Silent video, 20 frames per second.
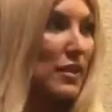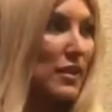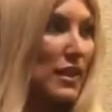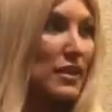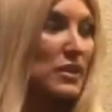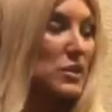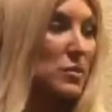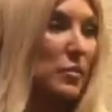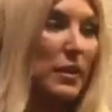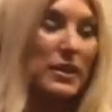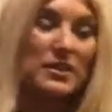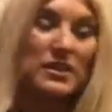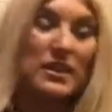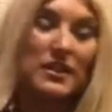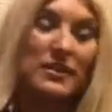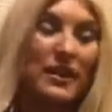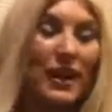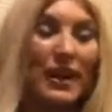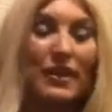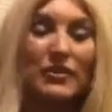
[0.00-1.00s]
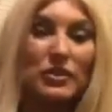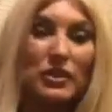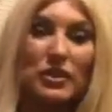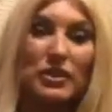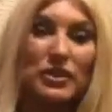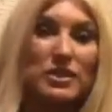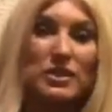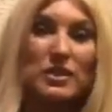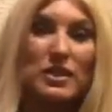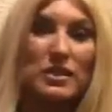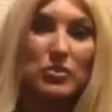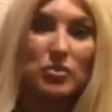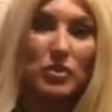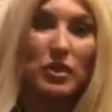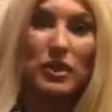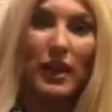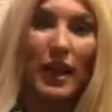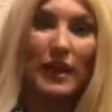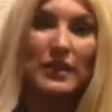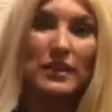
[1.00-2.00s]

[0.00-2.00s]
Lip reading: That's the best thing that I've learned is really I